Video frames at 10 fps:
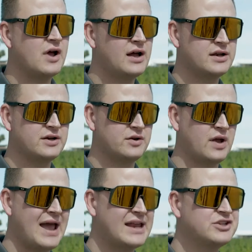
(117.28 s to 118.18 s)
not
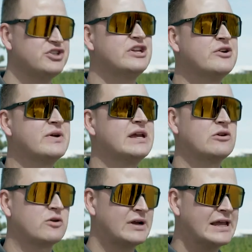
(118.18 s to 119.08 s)
engineering
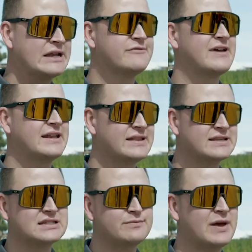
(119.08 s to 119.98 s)
or innovating
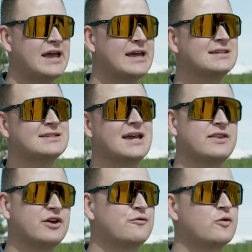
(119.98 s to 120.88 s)
the space,
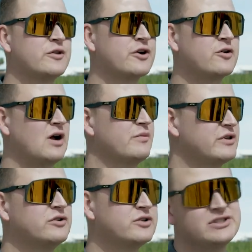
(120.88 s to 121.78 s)
and therefore their crop
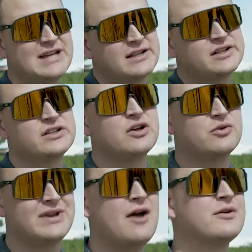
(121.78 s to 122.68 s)
yield could technically
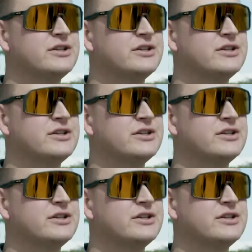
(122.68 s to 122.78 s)
go down